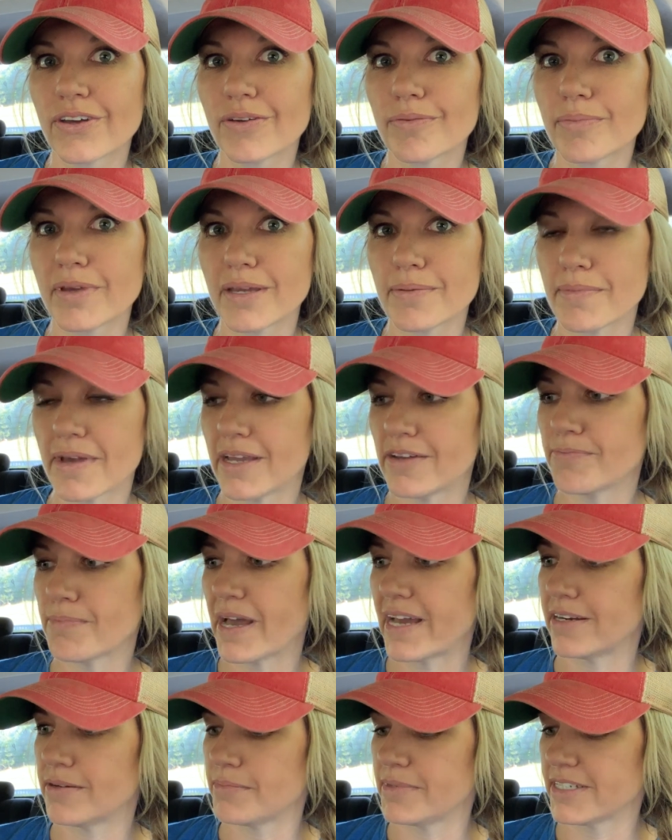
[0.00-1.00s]
being made by
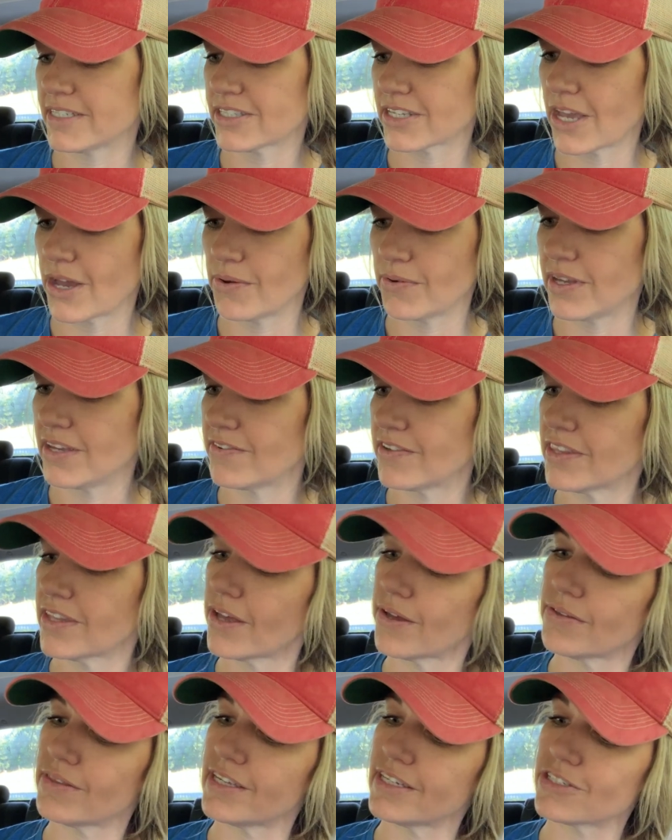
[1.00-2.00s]
Nabisco, even
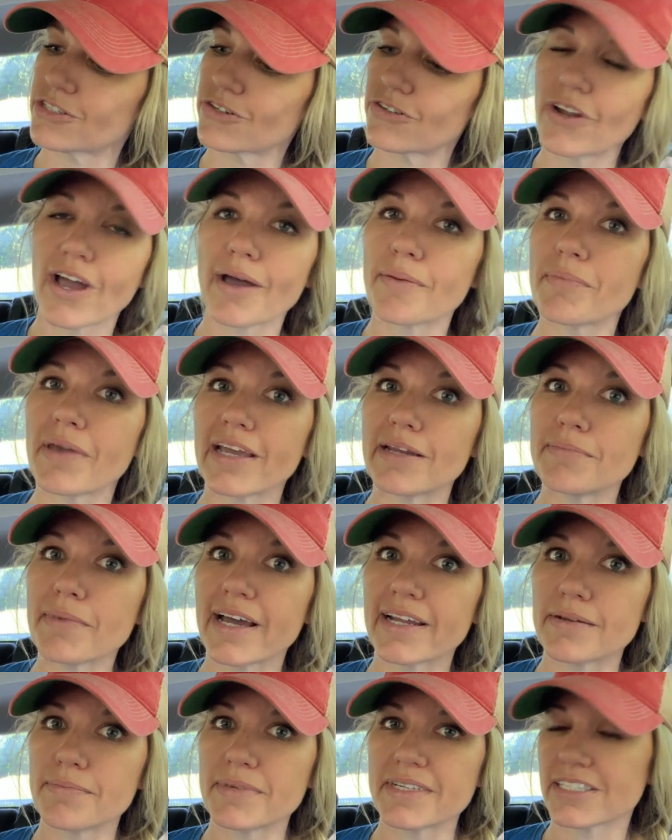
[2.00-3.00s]
though these are not made
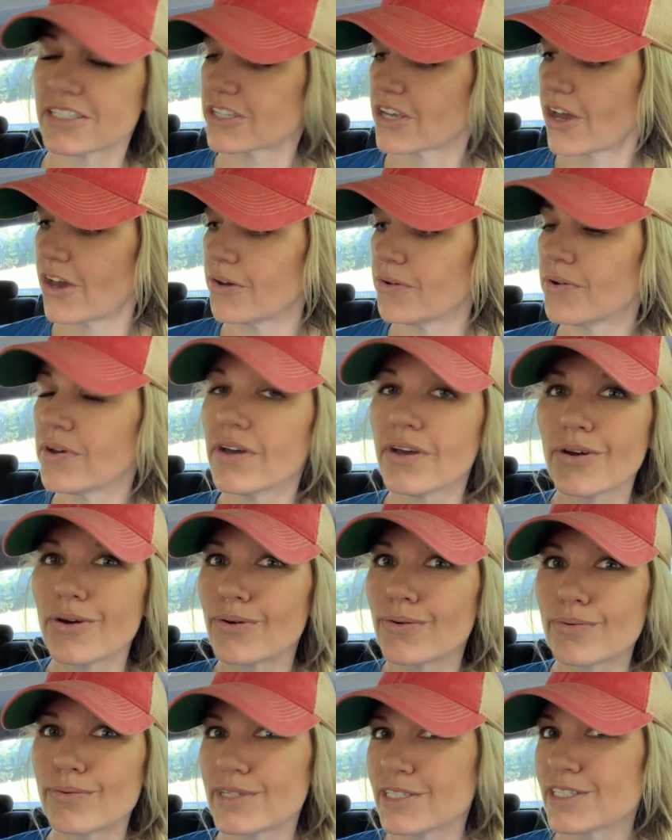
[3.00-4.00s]
by Nabisco.
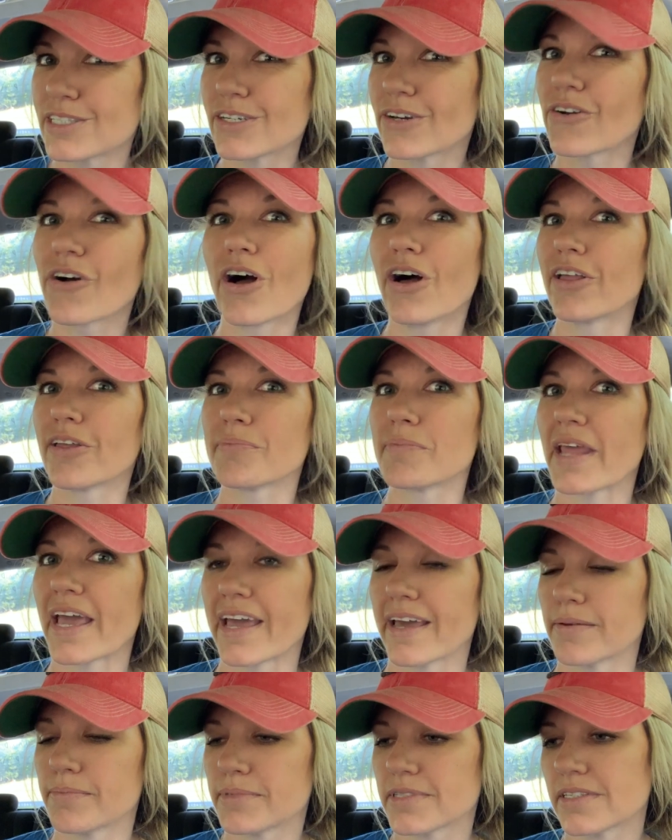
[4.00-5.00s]
We still call them
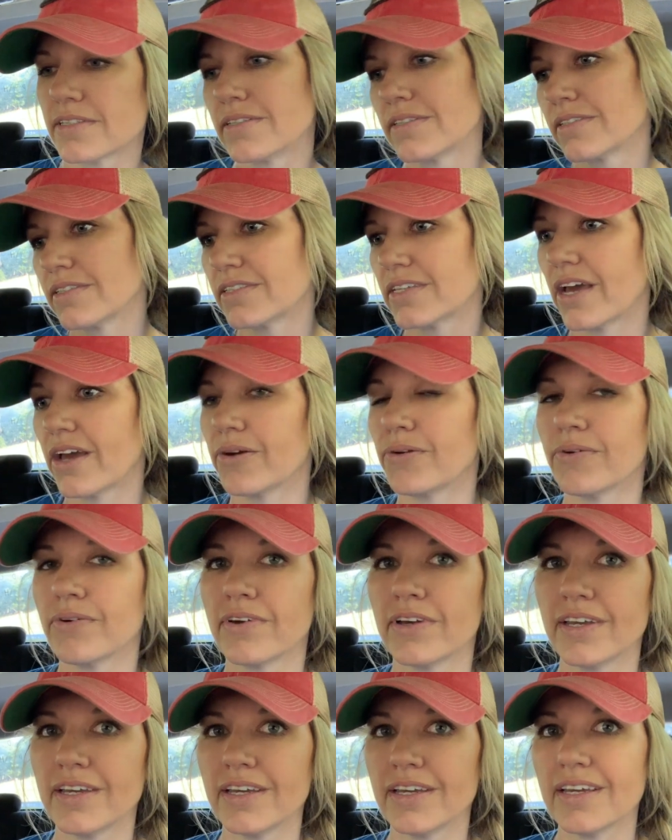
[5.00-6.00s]
NABs. So
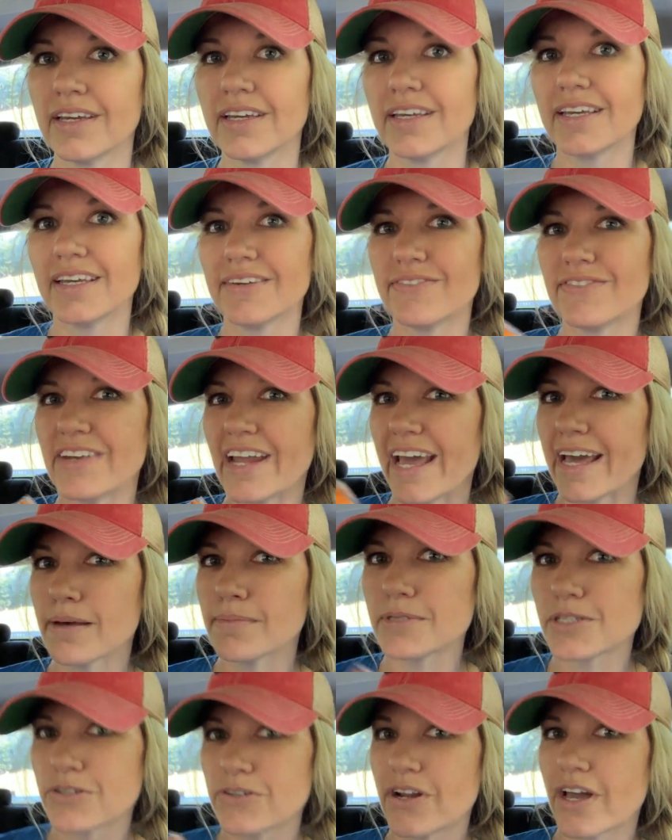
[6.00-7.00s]
if
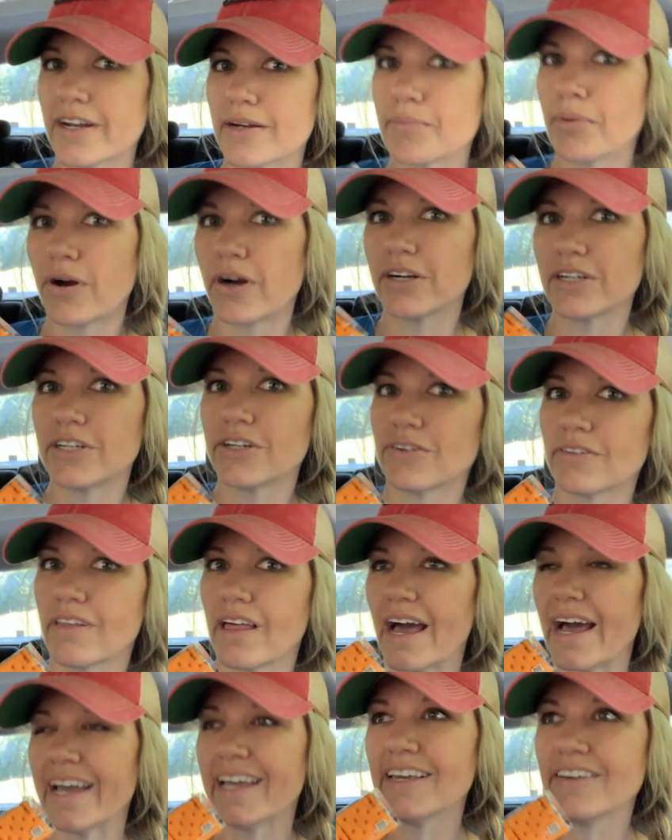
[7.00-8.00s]
NABs are not a part of your
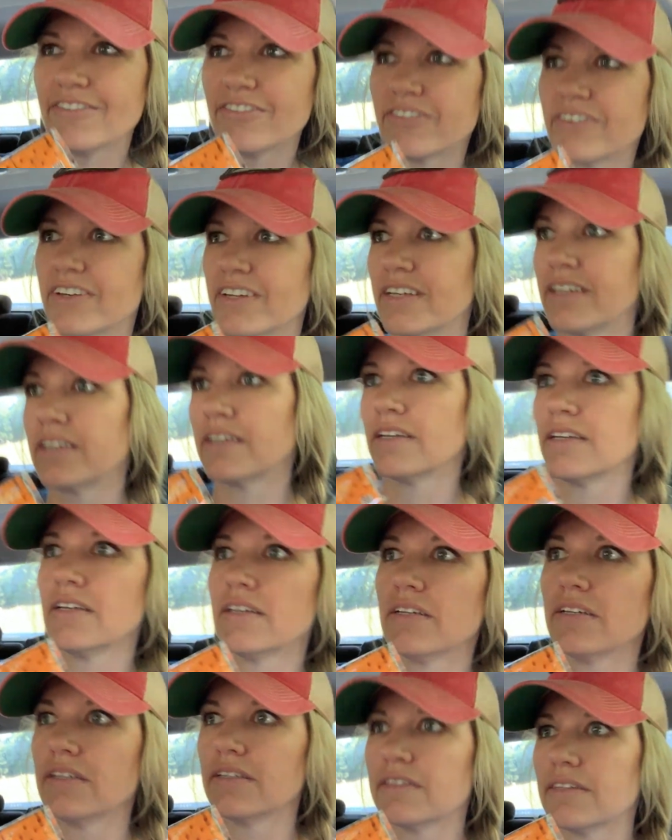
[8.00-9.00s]
life,
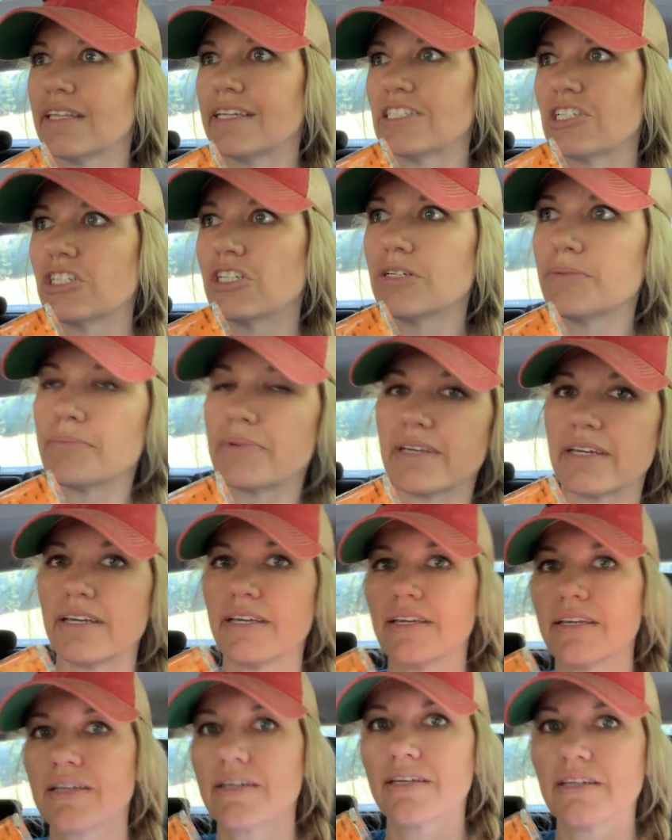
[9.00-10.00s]
they should
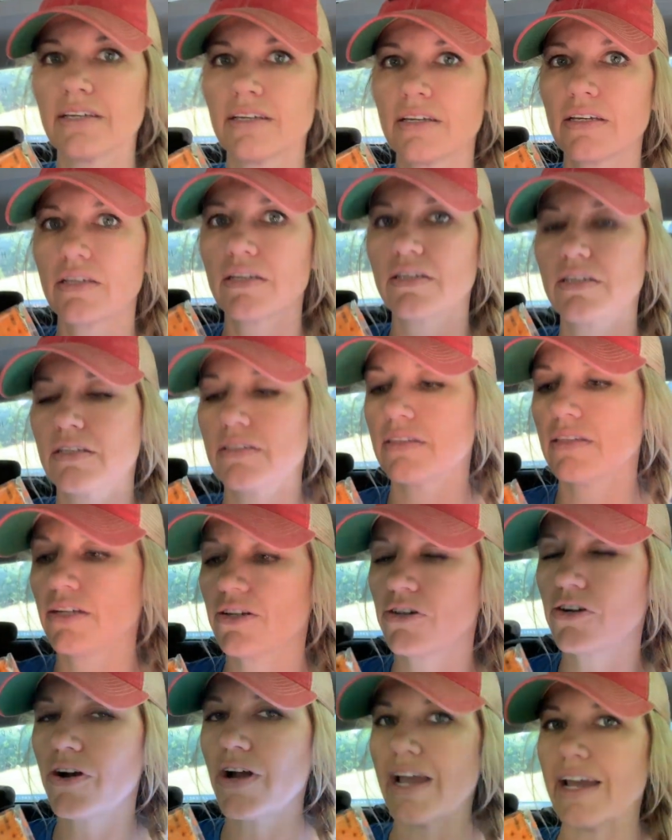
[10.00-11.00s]
be. They're
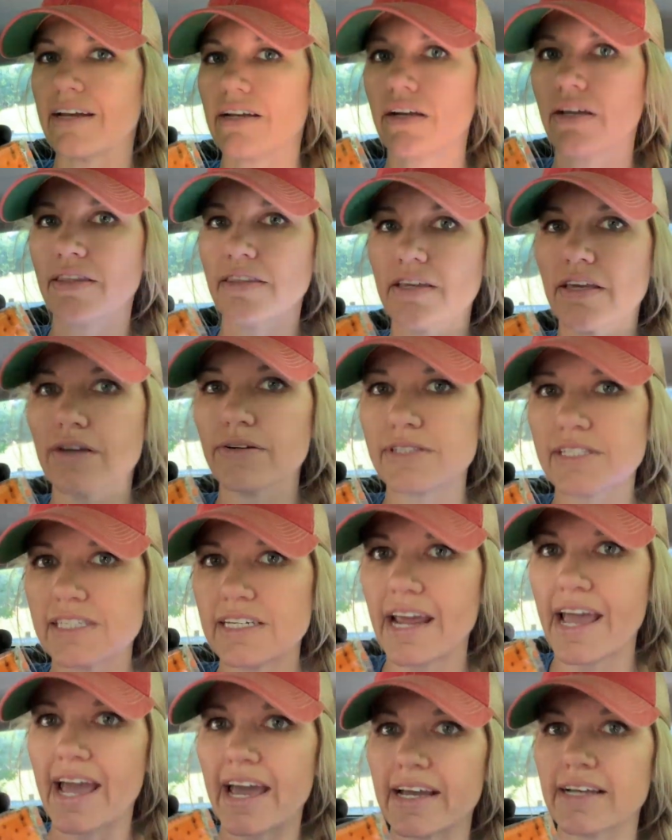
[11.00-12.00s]
great on-the-go
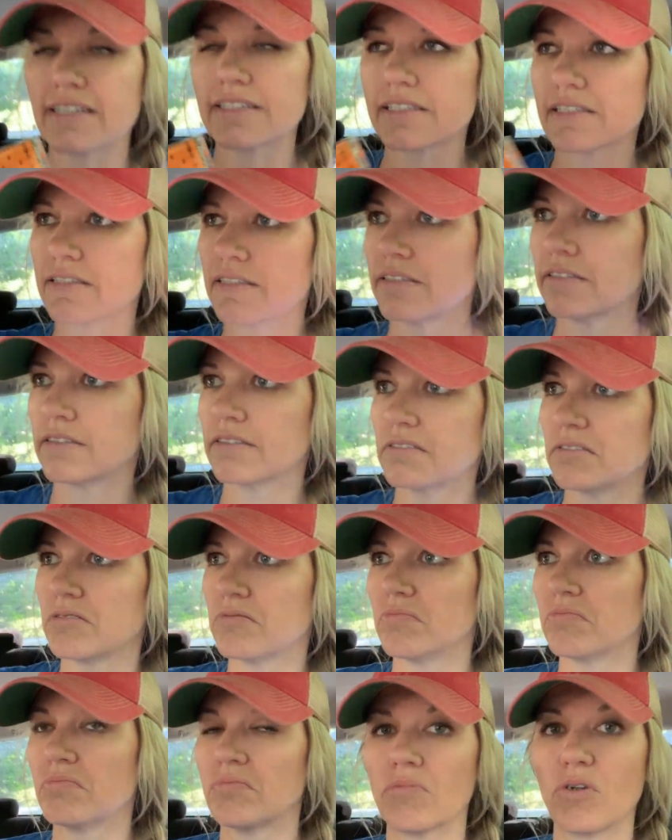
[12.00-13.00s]
snacks
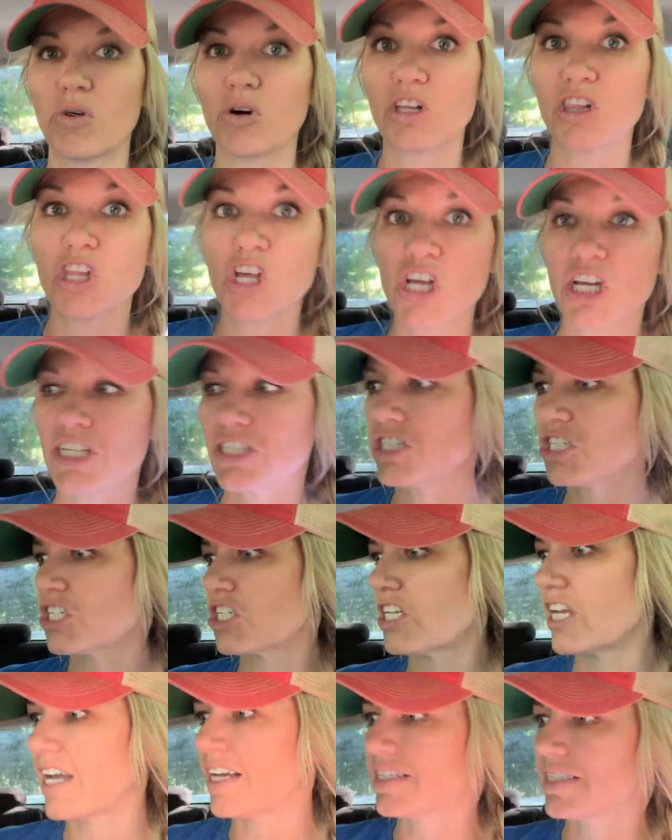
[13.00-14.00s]
or
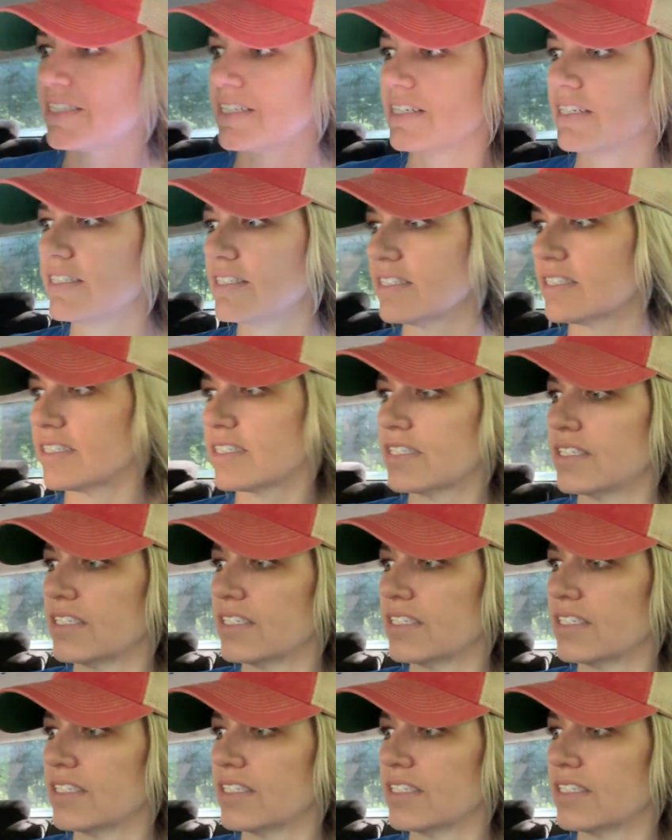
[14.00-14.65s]
lunch as it is